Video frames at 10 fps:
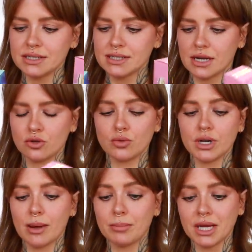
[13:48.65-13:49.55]

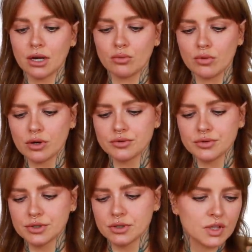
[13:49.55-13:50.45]
sandalwood, and pink
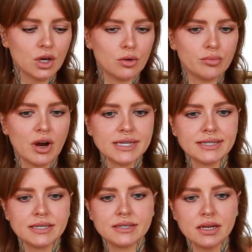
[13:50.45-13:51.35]
rose. Oh,
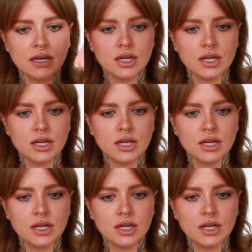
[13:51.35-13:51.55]
prices.